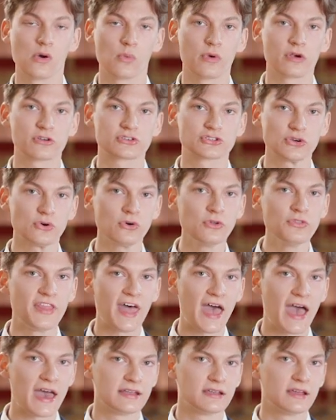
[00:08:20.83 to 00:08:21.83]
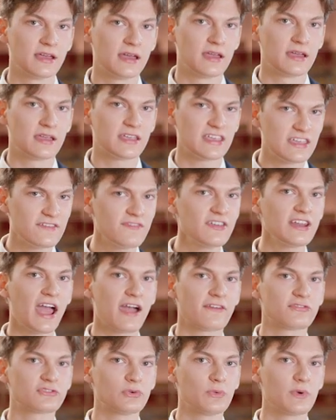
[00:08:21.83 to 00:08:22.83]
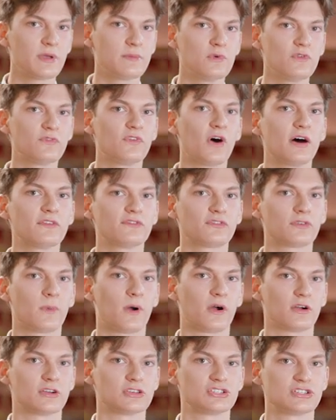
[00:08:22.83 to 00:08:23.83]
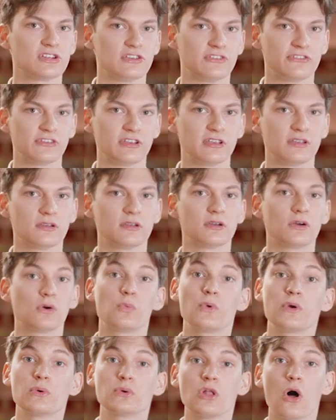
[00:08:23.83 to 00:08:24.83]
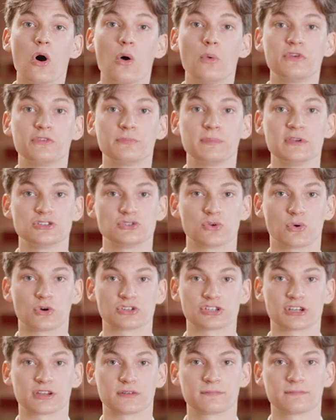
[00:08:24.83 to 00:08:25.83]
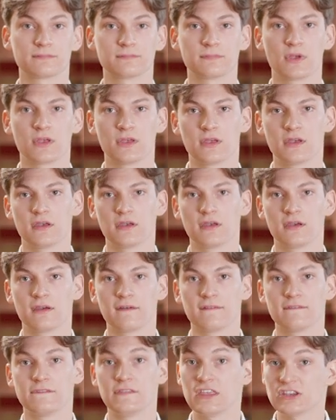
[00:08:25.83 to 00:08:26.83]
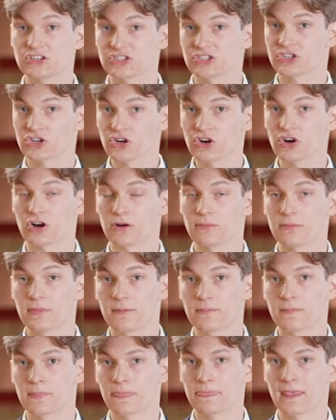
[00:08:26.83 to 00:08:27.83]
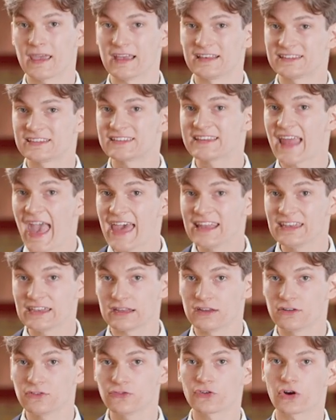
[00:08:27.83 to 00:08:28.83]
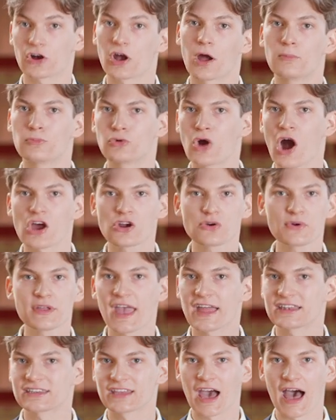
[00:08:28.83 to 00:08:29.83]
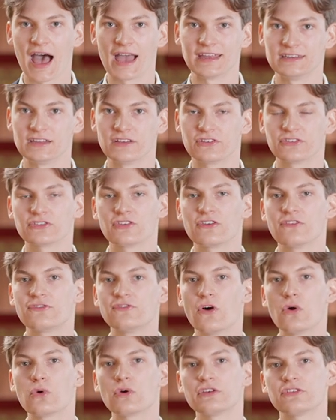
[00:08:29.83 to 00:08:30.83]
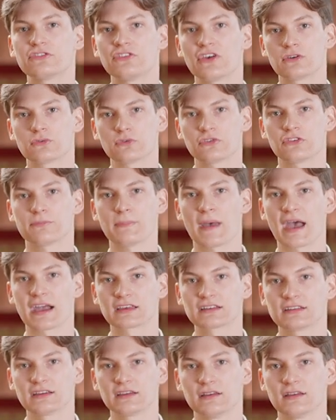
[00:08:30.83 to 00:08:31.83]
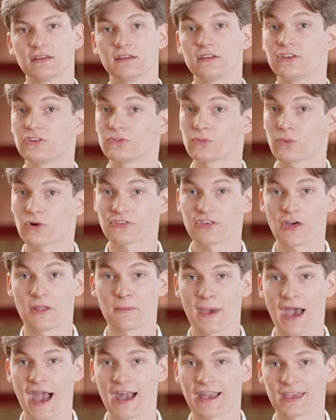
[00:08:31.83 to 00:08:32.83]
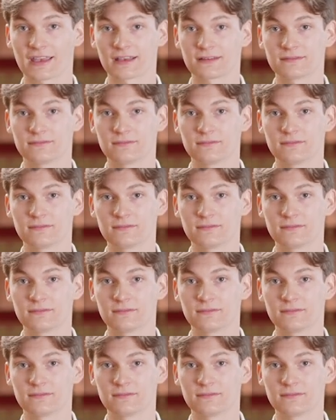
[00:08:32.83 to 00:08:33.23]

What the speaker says: We're told that even after we move on from RSGC, we will always be Georgian. This term, a stand-in for camaraderie and kindness, focus and respect, is worth unpacking.